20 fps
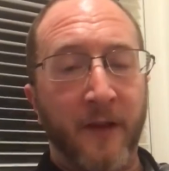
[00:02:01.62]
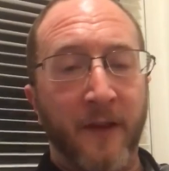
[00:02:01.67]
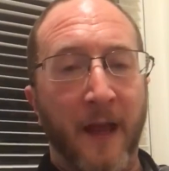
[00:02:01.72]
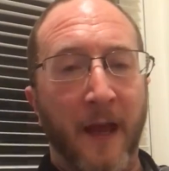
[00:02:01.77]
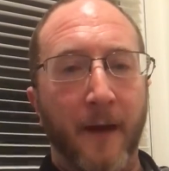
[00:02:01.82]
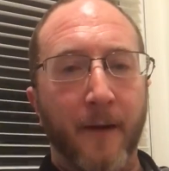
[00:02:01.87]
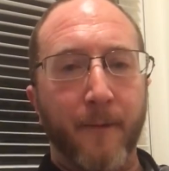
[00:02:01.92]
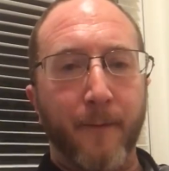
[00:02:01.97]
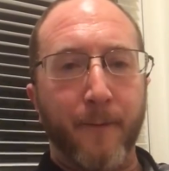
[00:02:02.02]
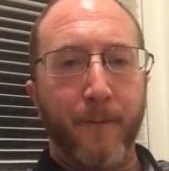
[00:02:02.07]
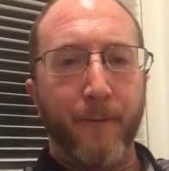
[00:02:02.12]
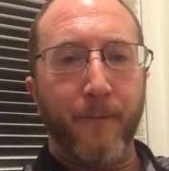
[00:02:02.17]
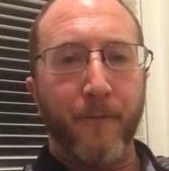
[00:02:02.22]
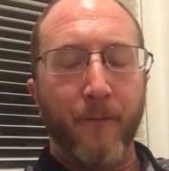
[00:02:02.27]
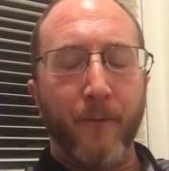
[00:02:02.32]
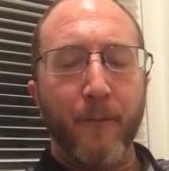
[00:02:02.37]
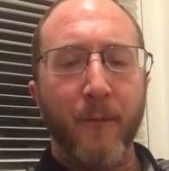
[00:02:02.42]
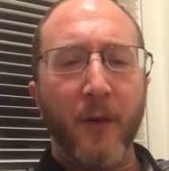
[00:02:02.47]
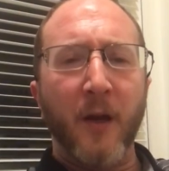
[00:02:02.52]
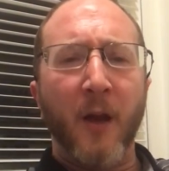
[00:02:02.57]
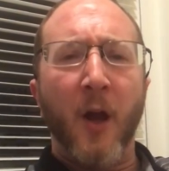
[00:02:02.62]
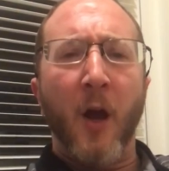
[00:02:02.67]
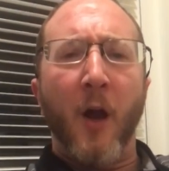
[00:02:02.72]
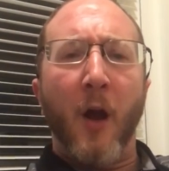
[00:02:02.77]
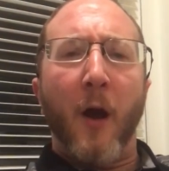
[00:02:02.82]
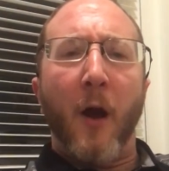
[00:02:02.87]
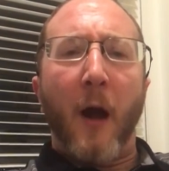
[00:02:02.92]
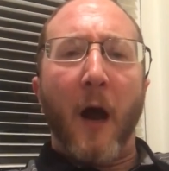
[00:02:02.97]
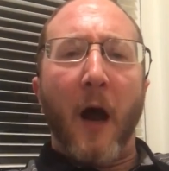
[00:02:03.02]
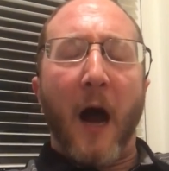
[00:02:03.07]
to that. But
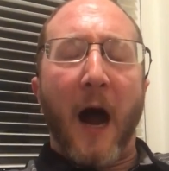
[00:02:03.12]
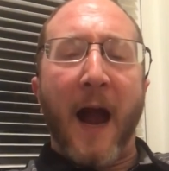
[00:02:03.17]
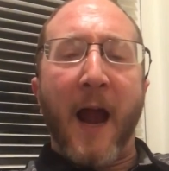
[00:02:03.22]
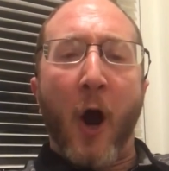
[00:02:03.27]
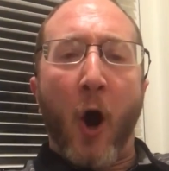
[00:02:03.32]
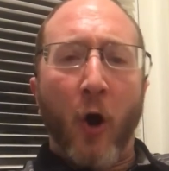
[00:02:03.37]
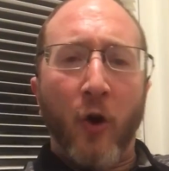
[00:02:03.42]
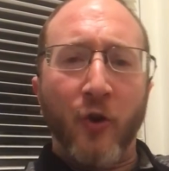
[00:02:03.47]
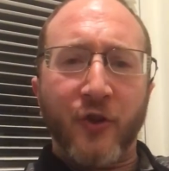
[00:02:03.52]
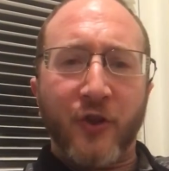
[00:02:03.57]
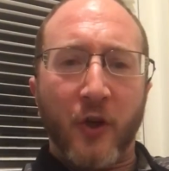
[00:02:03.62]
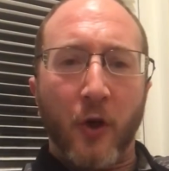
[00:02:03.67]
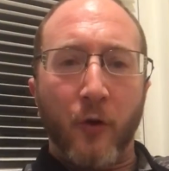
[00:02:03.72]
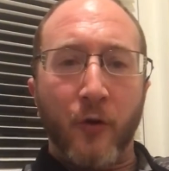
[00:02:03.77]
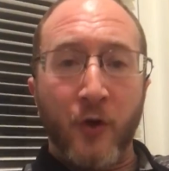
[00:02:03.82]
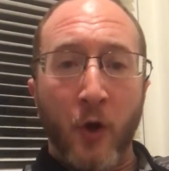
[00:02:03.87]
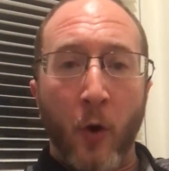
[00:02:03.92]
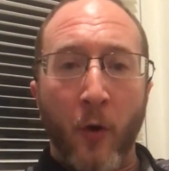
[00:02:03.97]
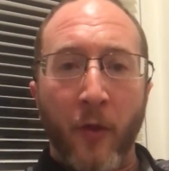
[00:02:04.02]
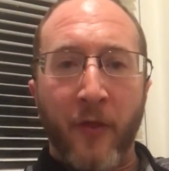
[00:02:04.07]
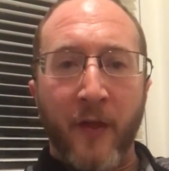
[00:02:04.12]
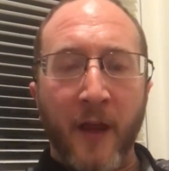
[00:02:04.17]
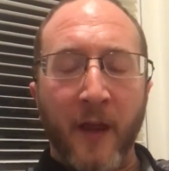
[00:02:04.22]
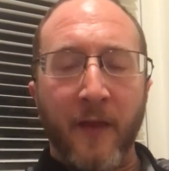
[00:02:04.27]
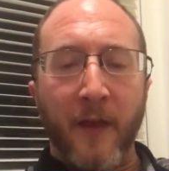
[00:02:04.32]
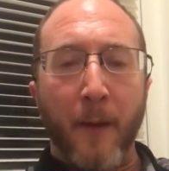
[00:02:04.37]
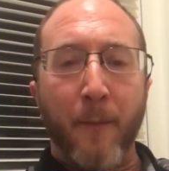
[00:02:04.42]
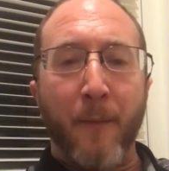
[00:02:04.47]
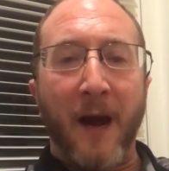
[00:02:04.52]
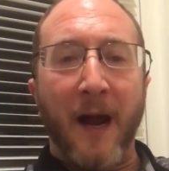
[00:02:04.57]
I also don't
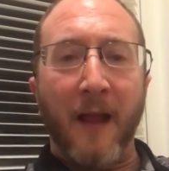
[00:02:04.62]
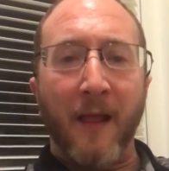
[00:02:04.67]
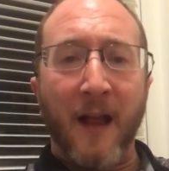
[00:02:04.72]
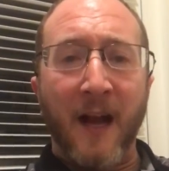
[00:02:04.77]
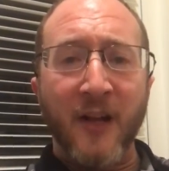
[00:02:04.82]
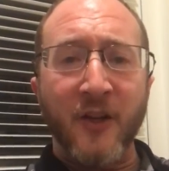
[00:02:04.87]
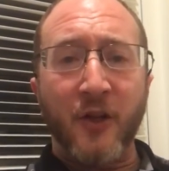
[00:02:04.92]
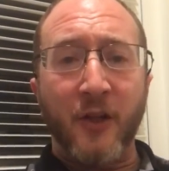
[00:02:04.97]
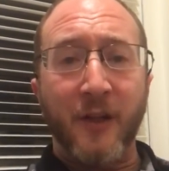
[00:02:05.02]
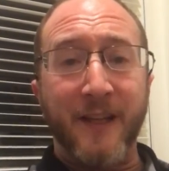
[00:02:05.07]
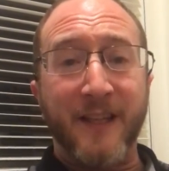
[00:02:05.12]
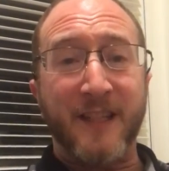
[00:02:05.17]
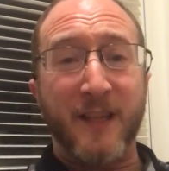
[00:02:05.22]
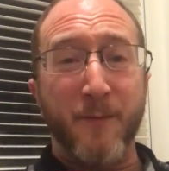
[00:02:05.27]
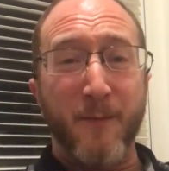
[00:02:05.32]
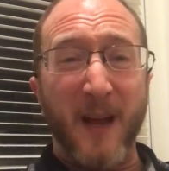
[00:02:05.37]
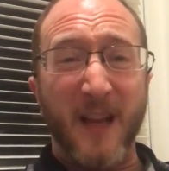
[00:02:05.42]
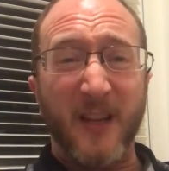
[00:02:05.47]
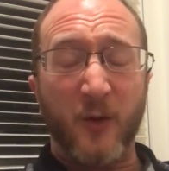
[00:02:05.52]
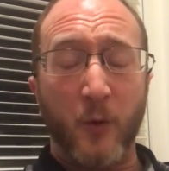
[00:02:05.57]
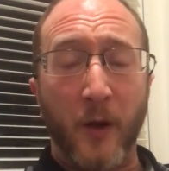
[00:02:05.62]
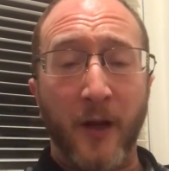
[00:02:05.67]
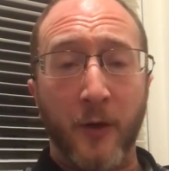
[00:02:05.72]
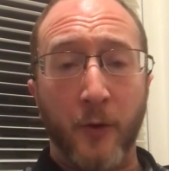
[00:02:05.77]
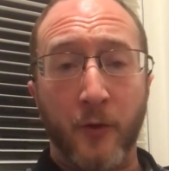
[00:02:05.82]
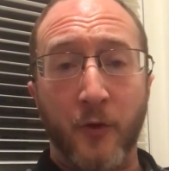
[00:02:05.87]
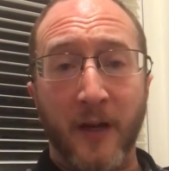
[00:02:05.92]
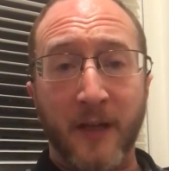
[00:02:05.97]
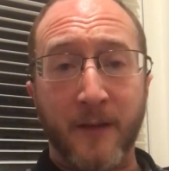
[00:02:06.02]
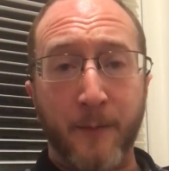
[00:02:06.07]
think that biologically it's the best way
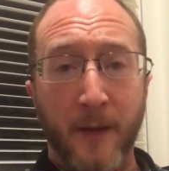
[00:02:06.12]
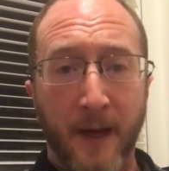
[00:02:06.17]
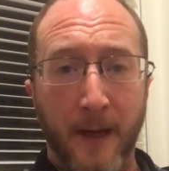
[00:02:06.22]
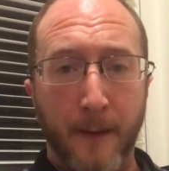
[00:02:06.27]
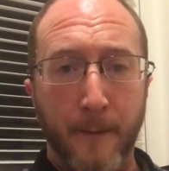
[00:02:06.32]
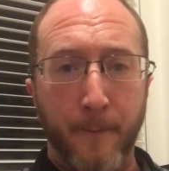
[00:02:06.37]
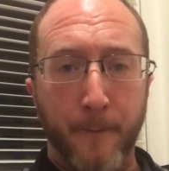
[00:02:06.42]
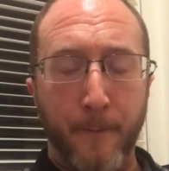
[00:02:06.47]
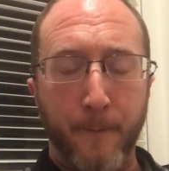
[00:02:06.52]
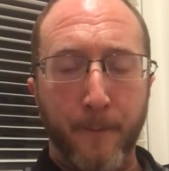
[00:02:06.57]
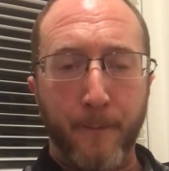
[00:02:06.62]
to address pain.